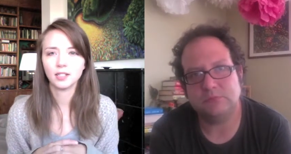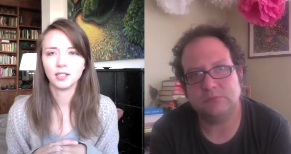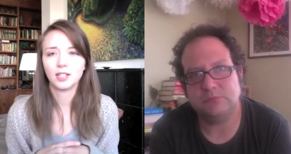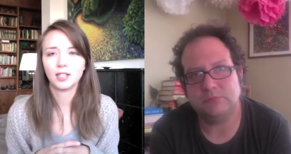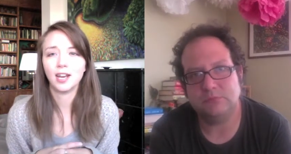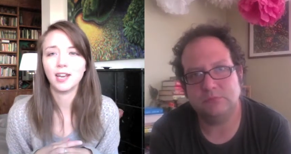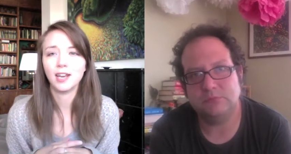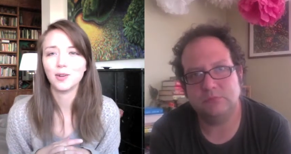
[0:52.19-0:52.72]

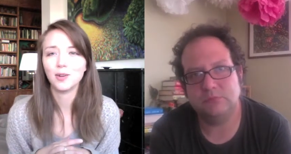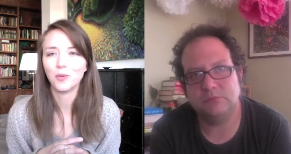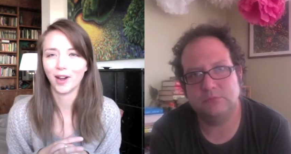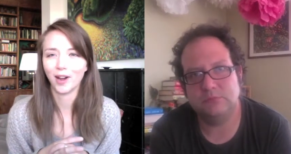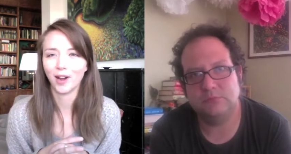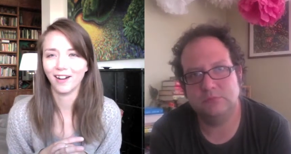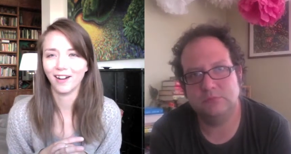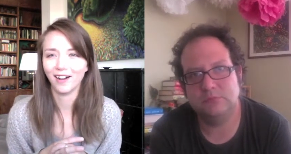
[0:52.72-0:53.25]
Speaker 1: City
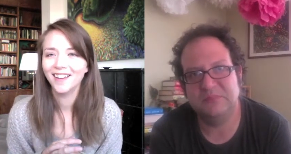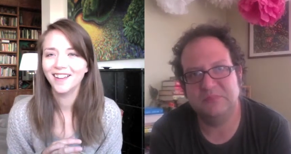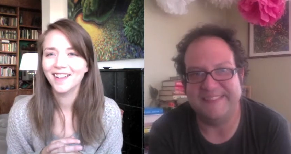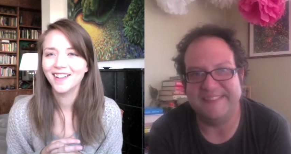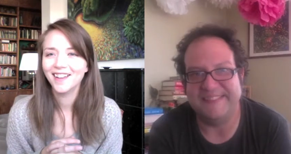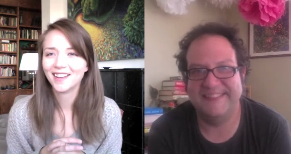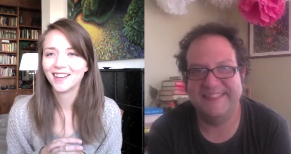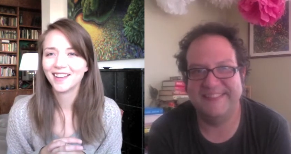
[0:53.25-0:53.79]
where
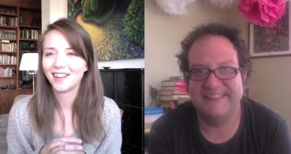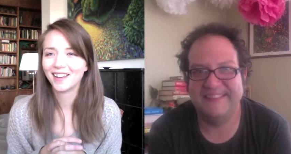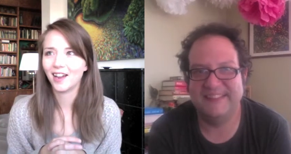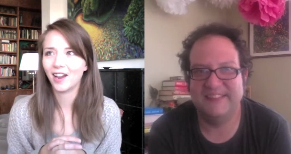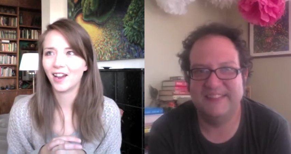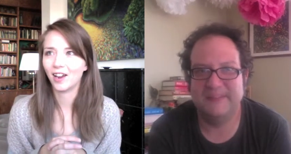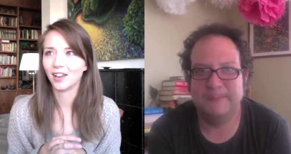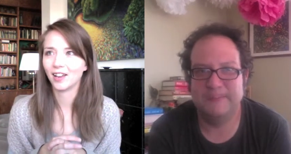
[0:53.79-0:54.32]

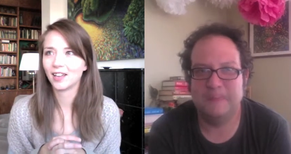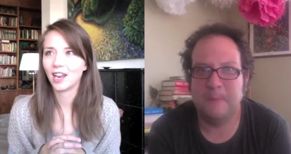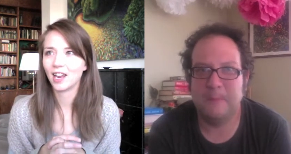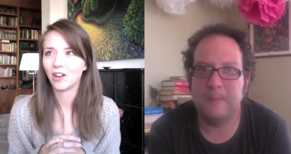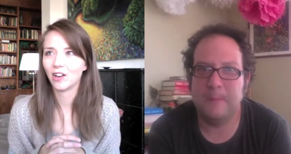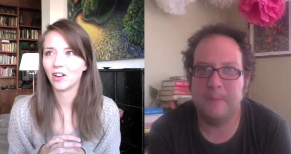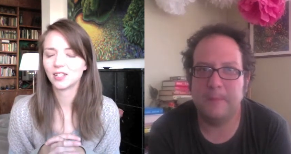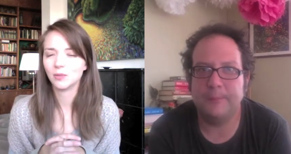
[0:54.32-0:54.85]
uh,
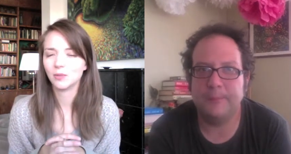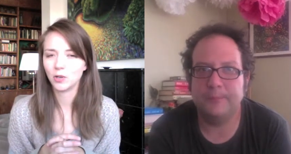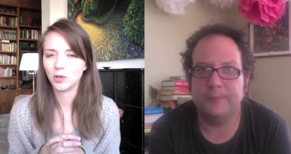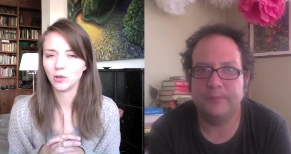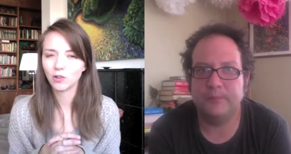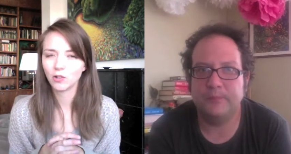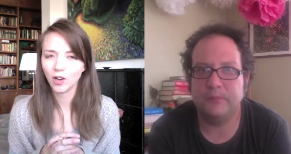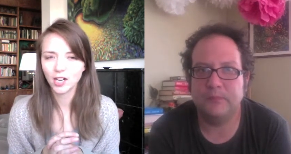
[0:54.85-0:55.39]
Carrie's
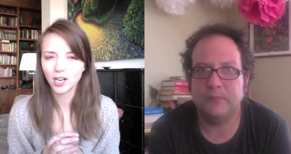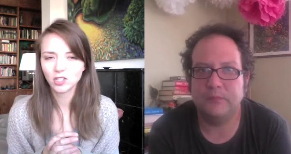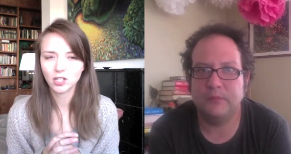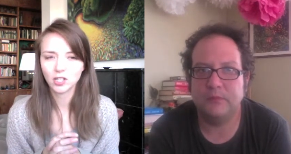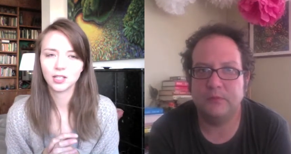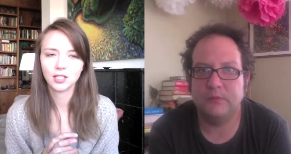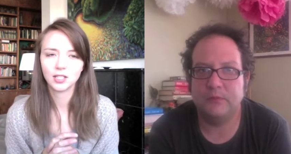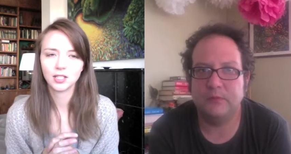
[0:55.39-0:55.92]
computer
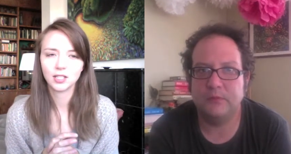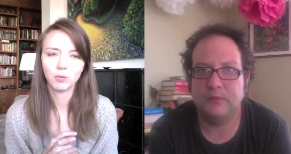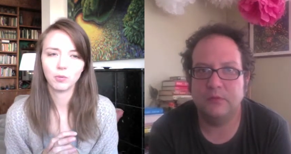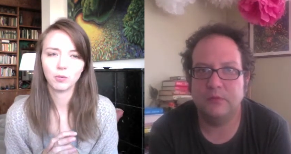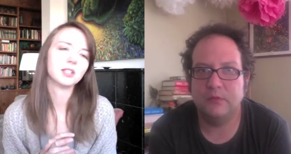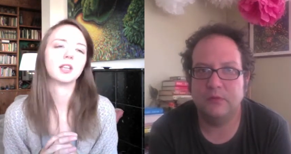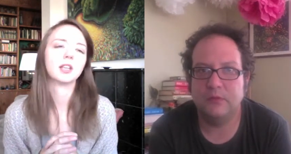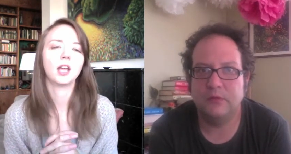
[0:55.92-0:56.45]
crashes and
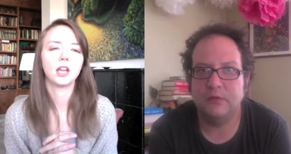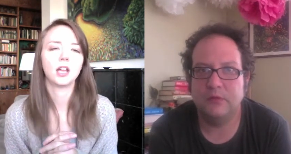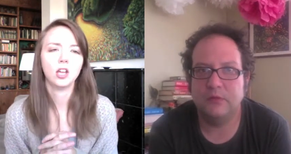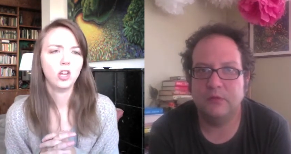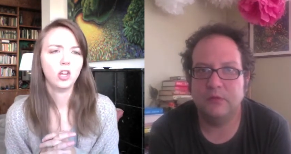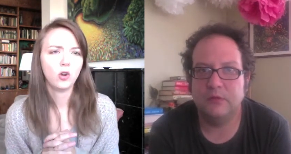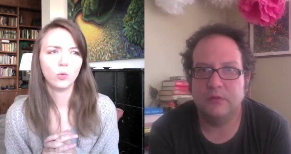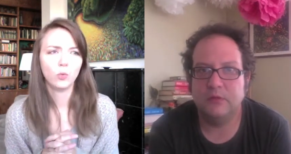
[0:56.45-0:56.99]
everybody's like
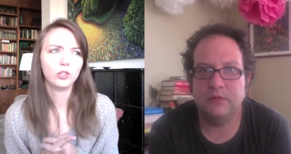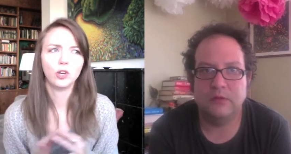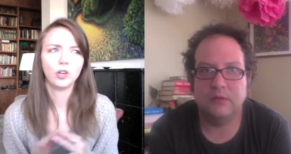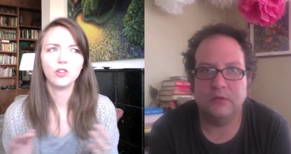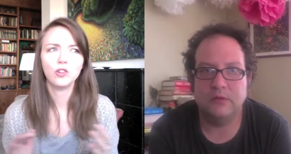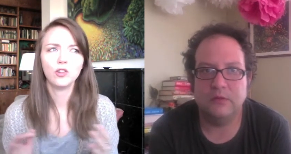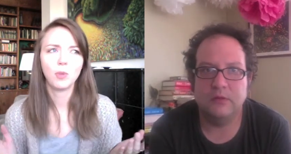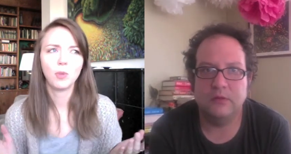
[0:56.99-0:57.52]
well, don't
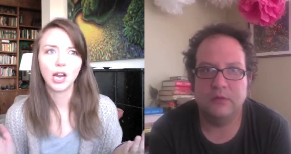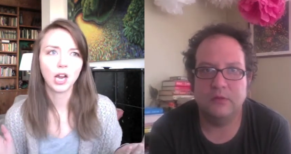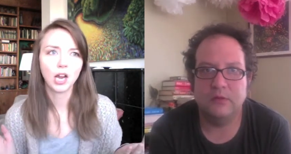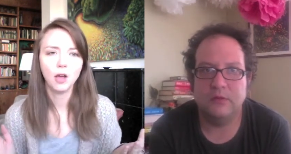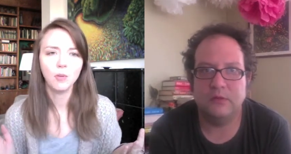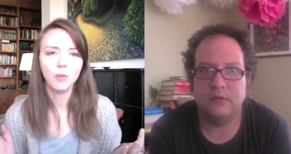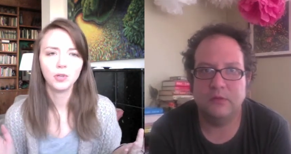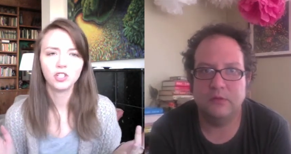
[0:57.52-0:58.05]
you back
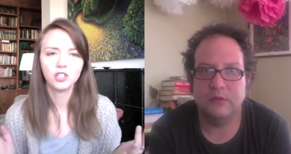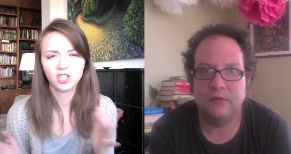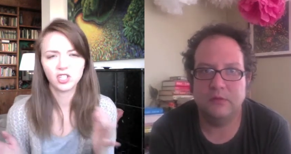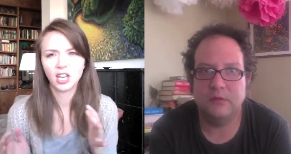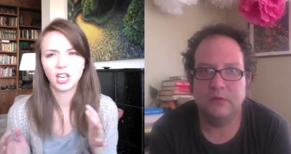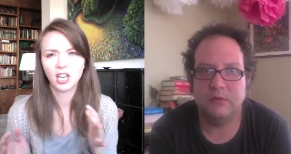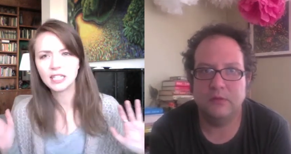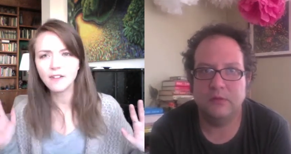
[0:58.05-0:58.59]
up? And she's
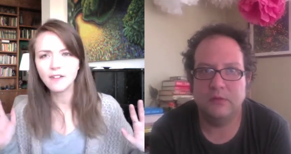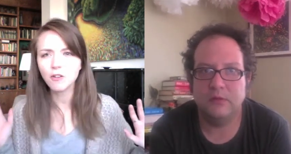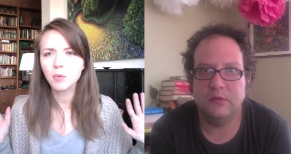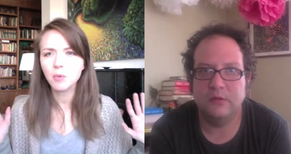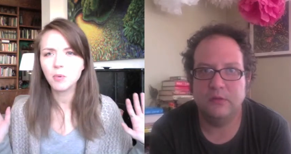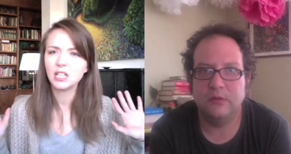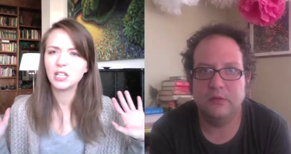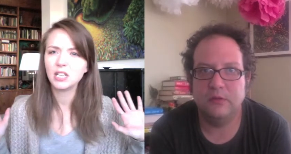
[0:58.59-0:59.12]
like, is
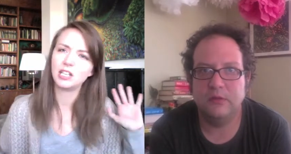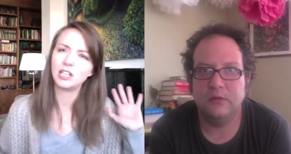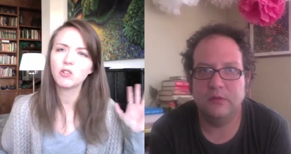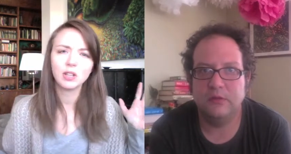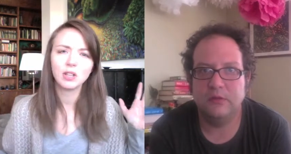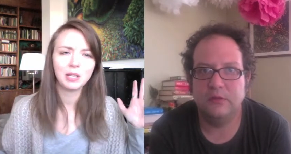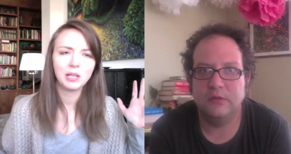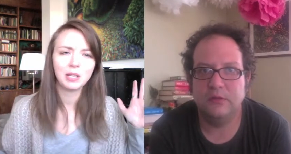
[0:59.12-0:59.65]
everybody
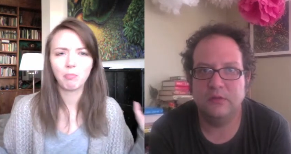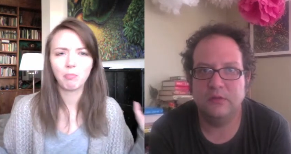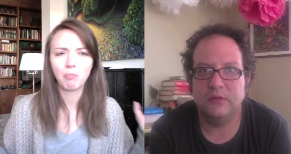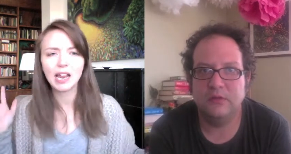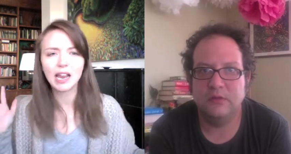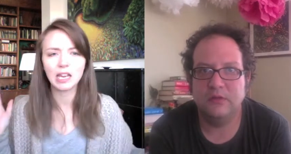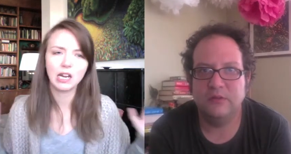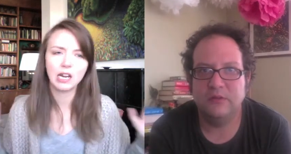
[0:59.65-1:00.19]
secretly
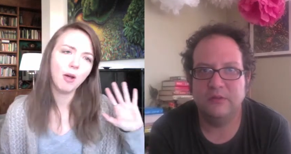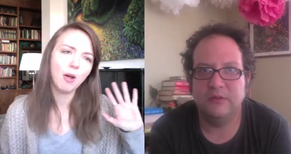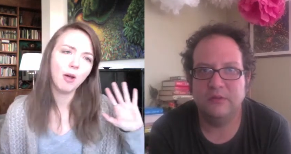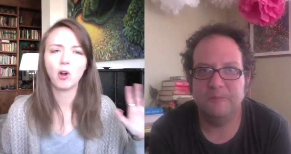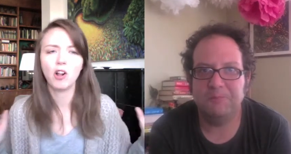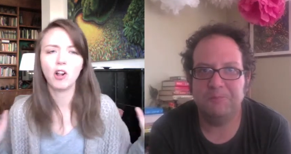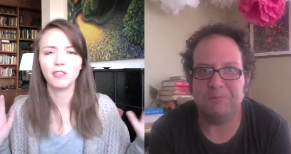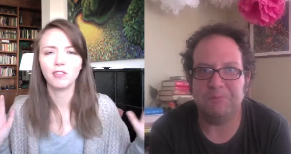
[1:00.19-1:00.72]
backing up
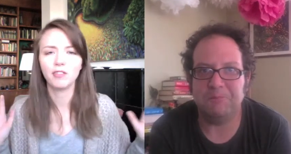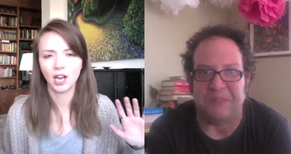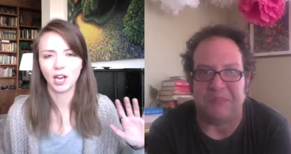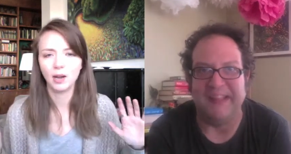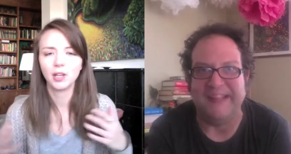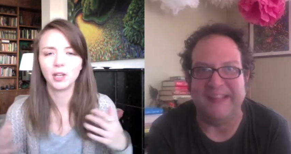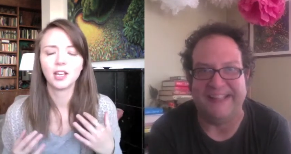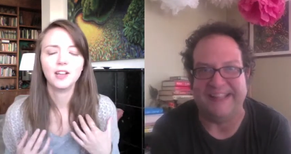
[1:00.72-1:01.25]
all the
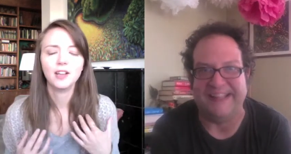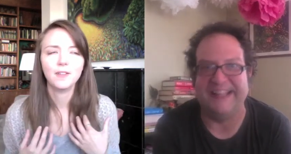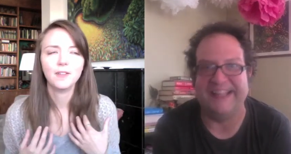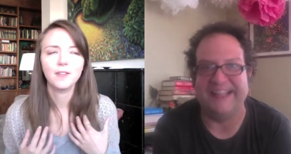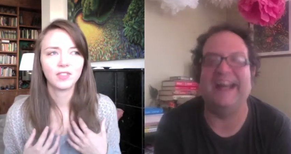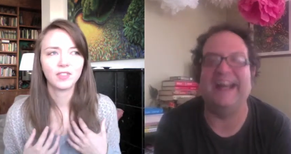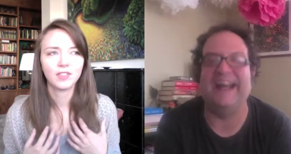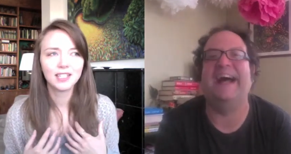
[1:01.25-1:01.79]
time? Like,
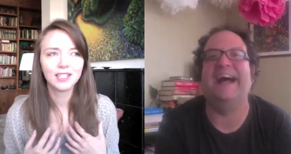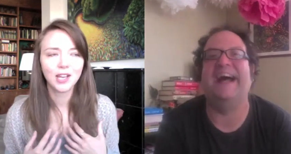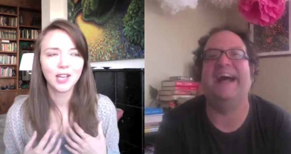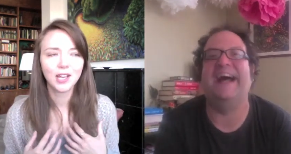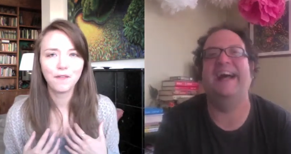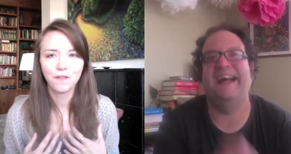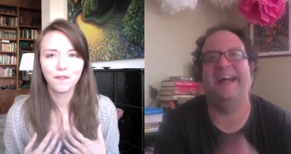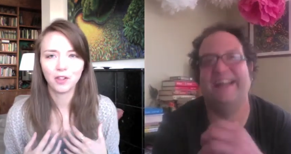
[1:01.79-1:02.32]
that's how
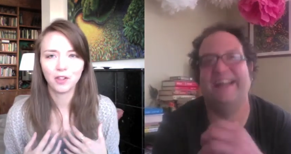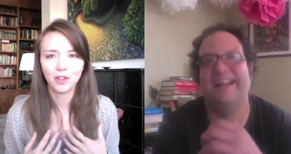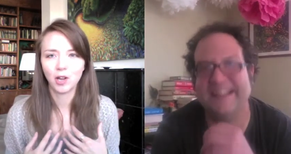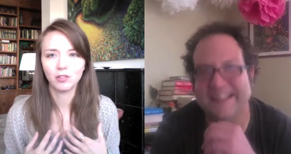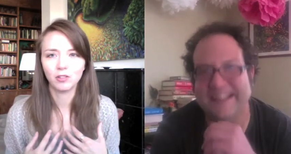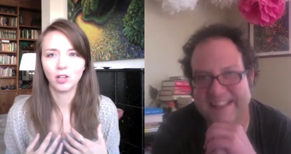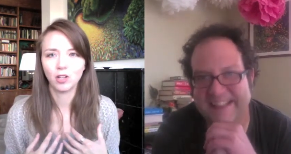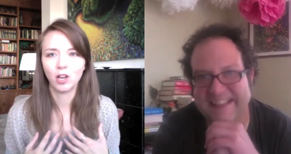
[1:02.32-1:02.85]
I feel
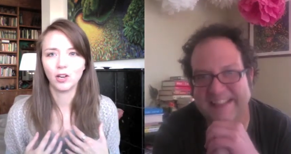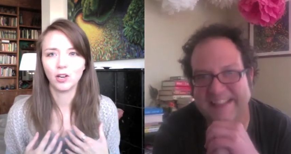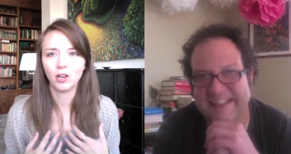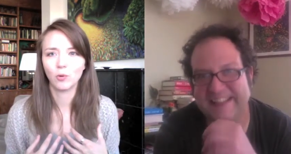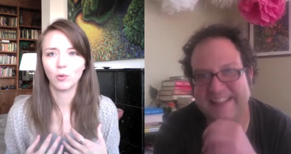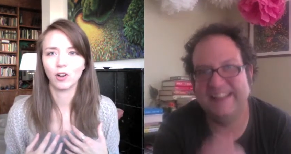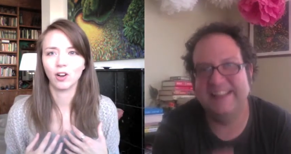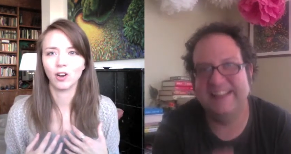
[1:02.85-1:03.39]
about Law and
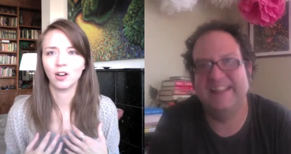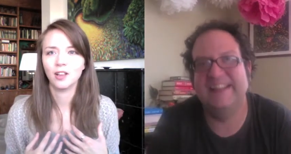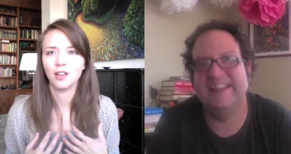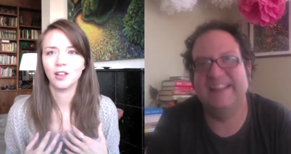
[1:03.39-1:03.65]
Order.